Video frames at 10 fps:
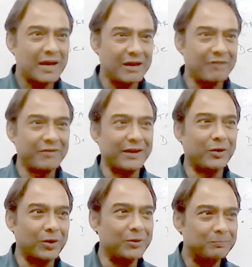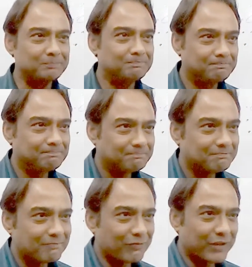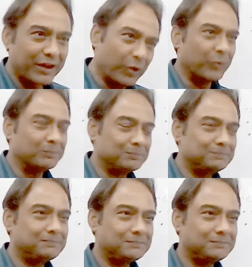are very good. They know.